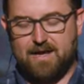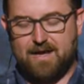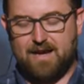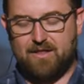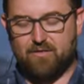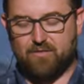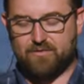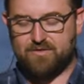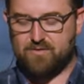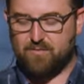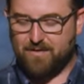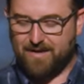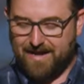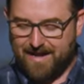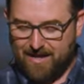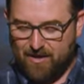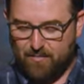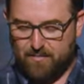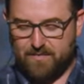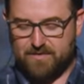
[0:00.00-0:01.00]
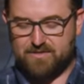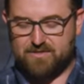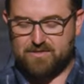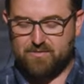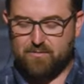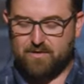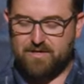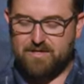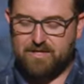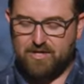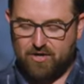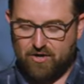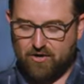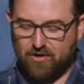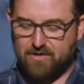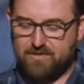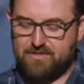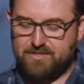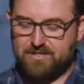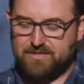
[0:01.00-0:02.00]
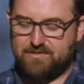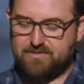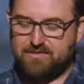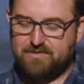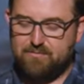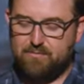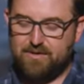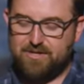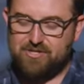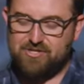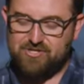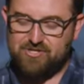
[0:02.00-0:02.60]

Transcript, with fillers: And Lord, you want to help us. You want to encourage us. You want to